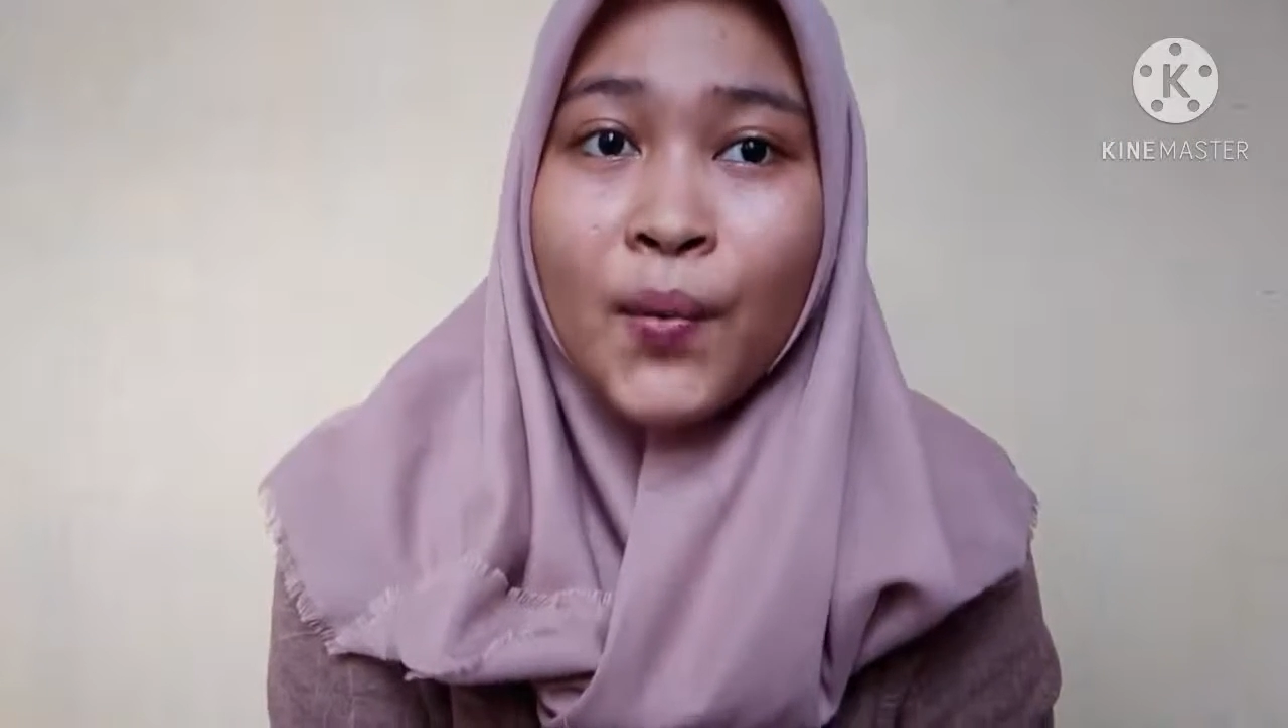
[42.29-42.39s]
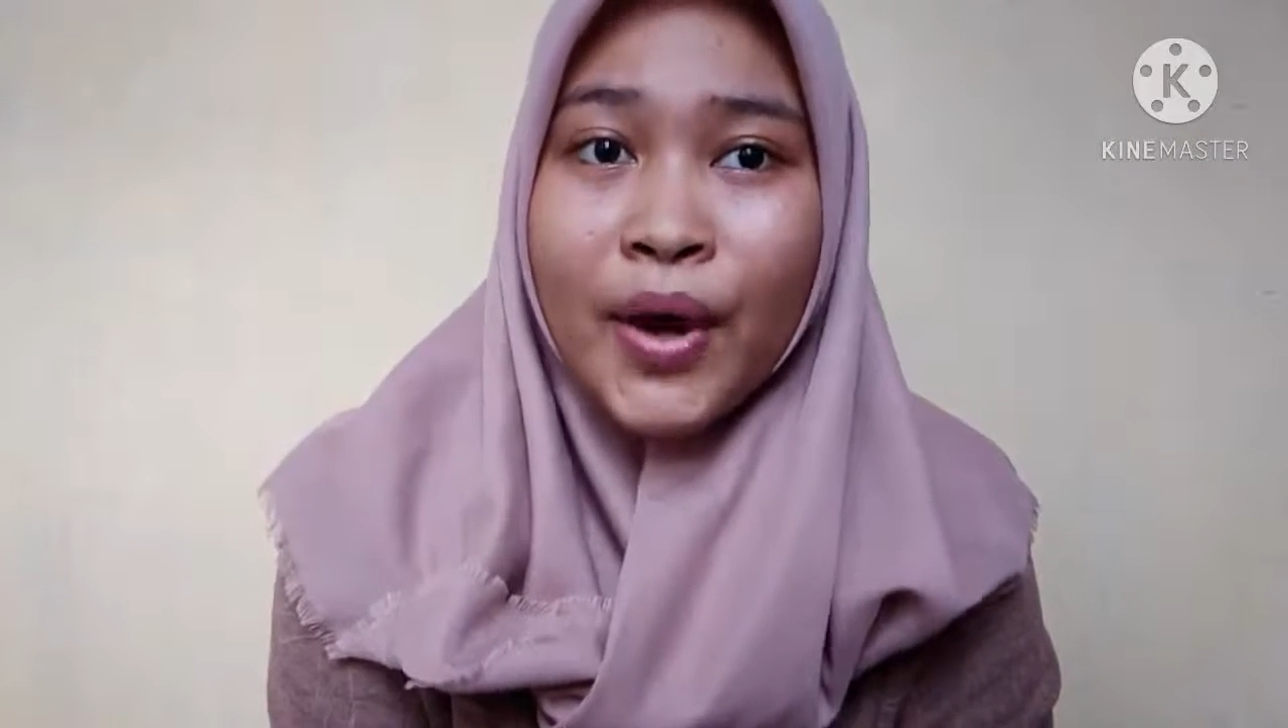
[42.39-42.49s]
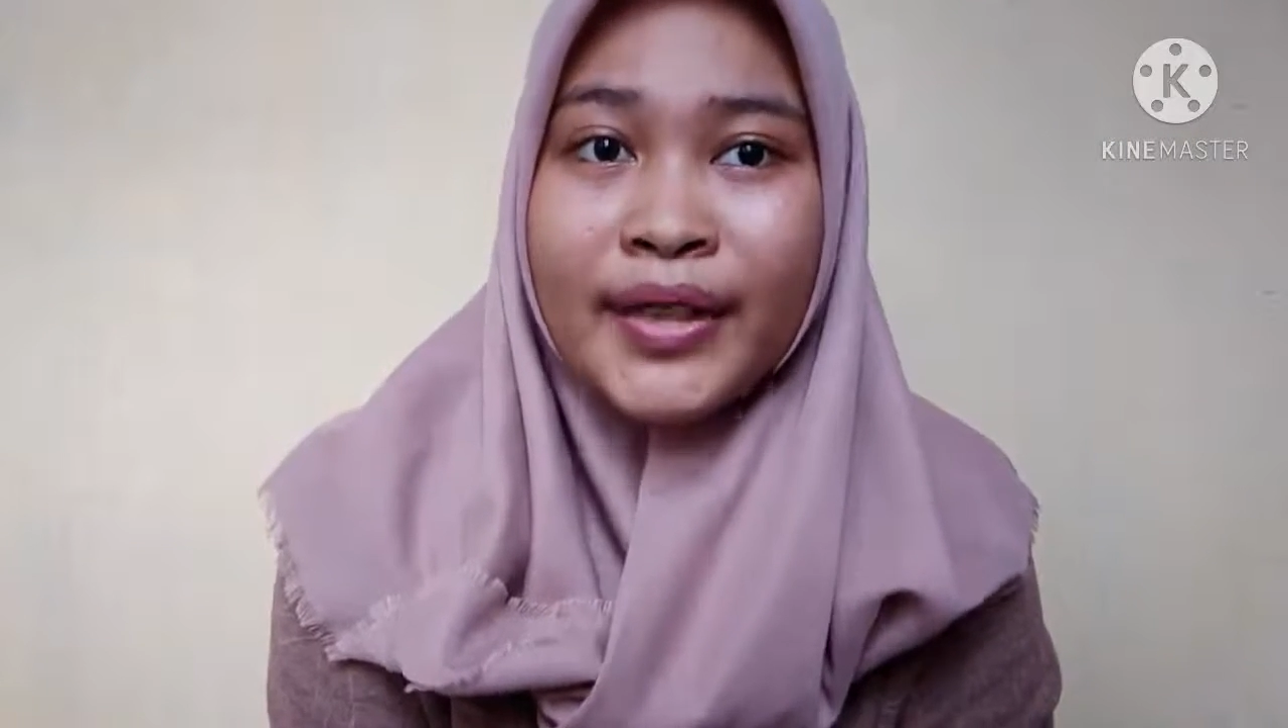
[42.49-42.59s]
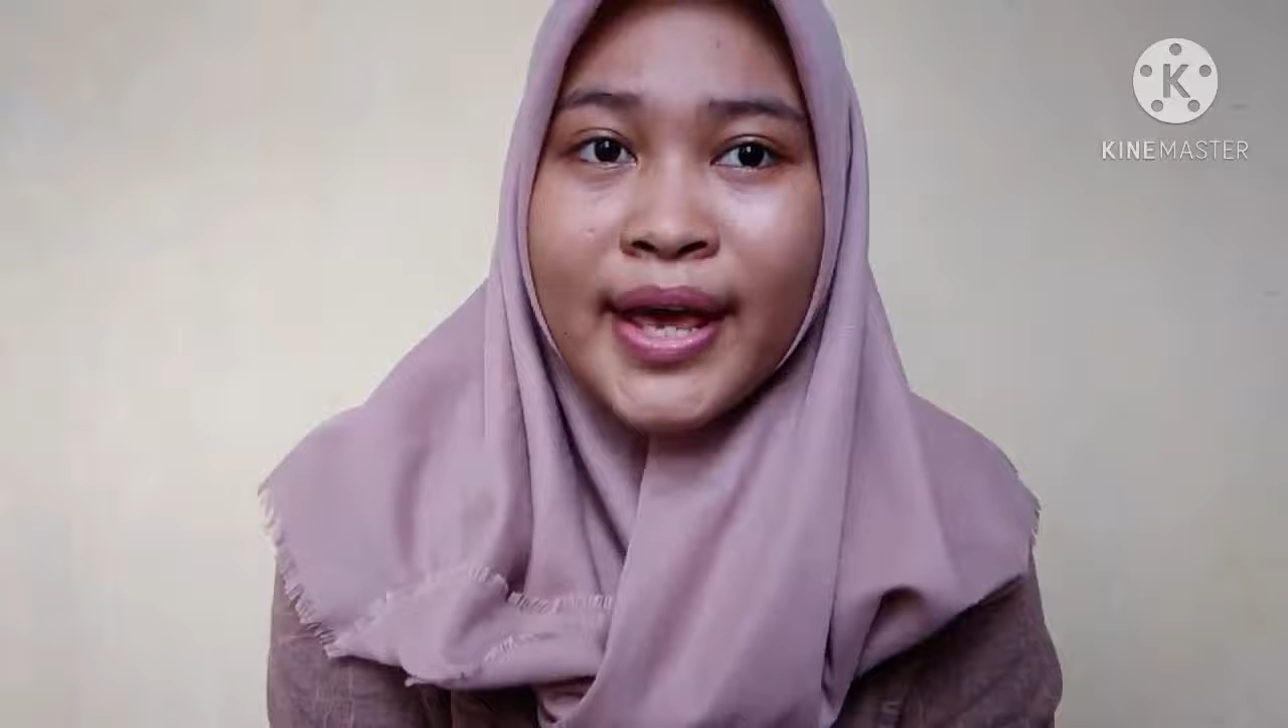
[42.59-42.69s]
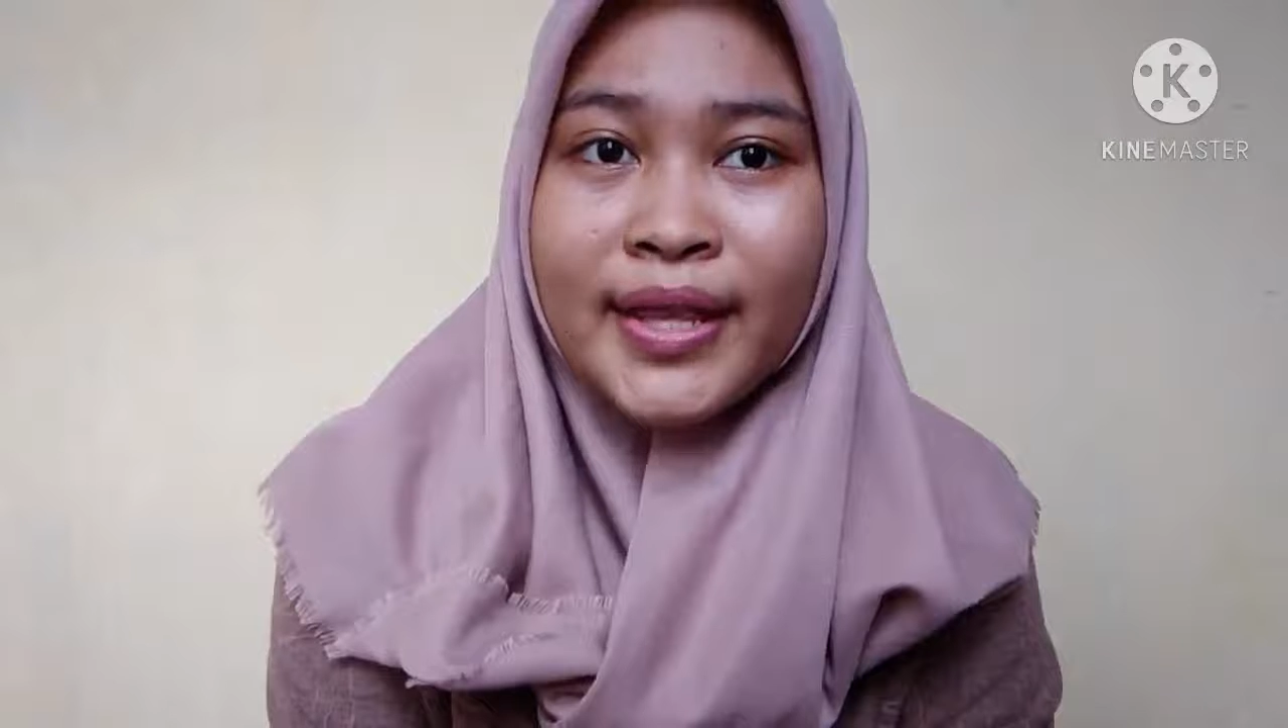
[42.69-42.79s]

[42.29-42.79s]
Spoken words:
one